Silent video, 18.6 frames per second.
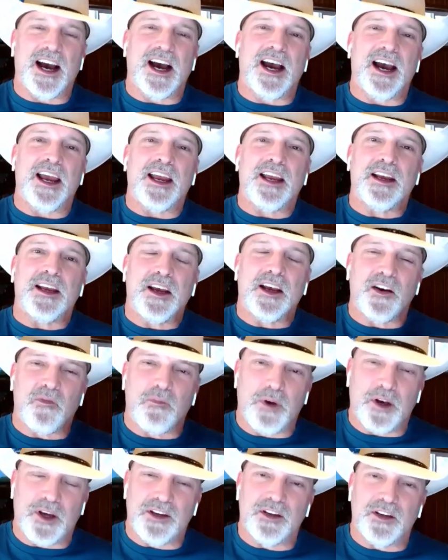I
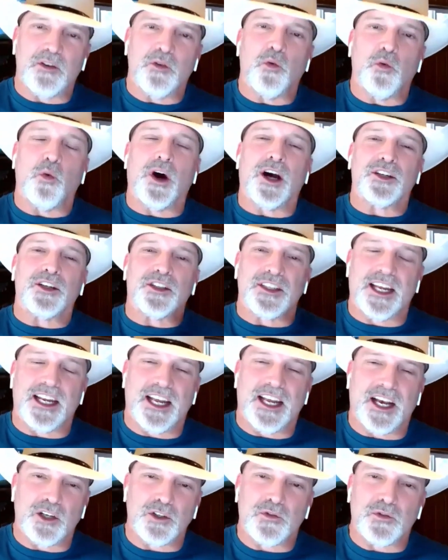have been watching
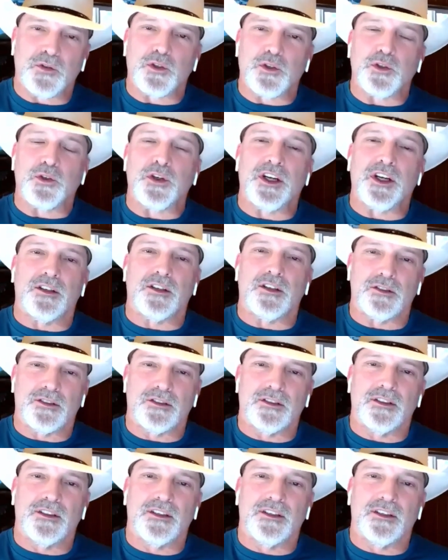that house for 2 years.